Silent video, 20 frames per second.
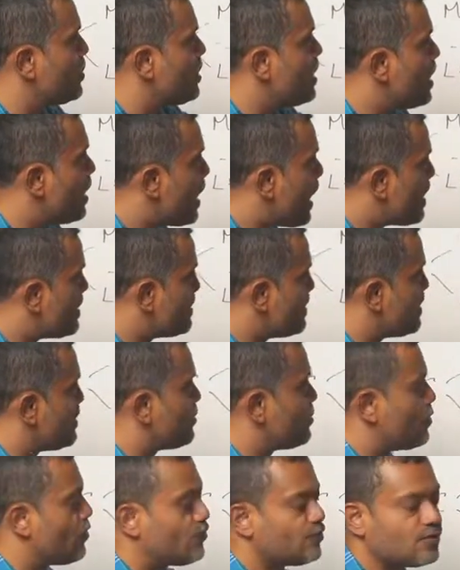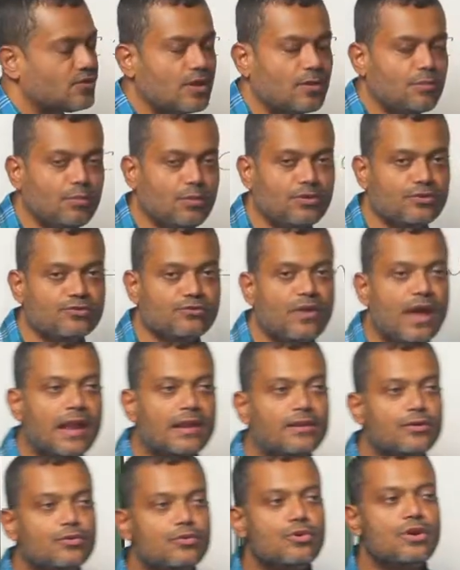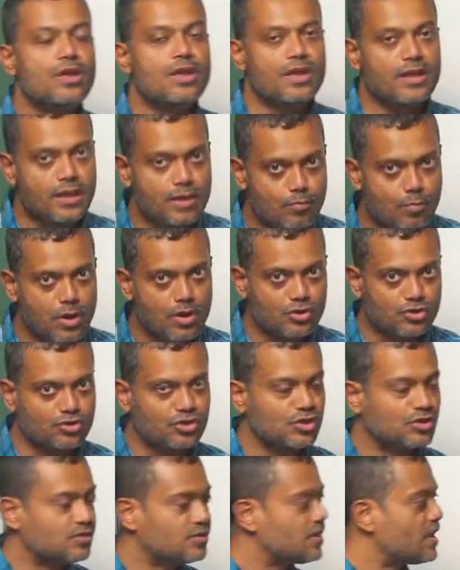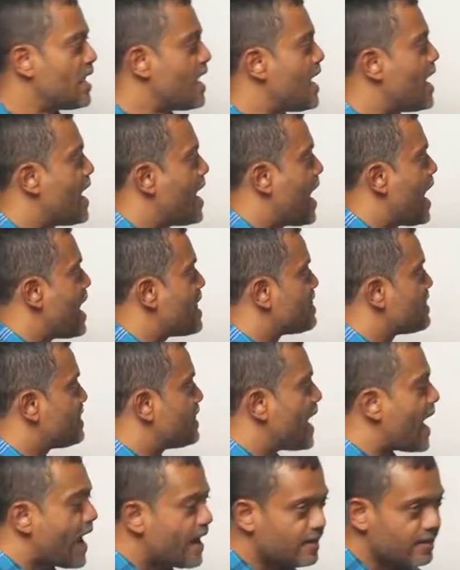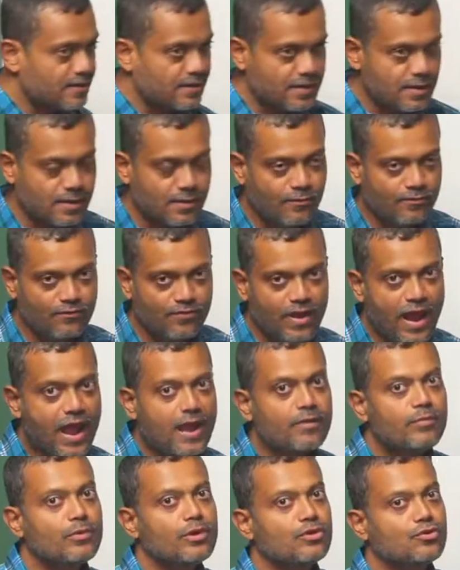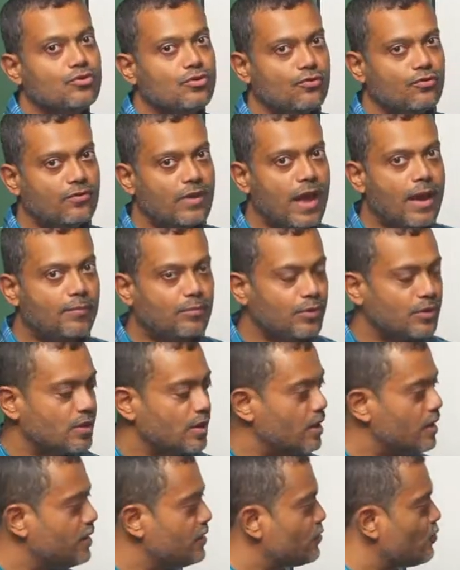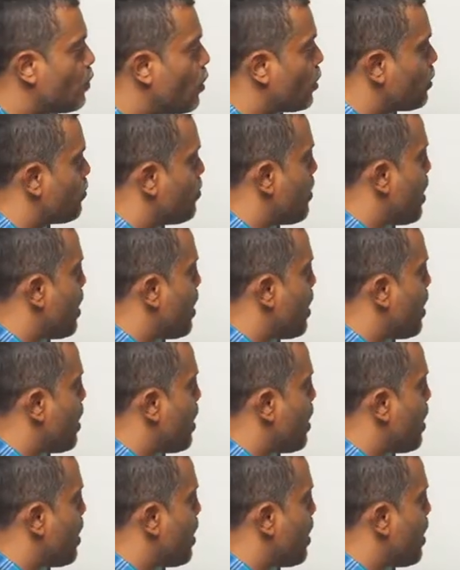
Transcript: realization of surplus value emerges. And that fragment of capital is what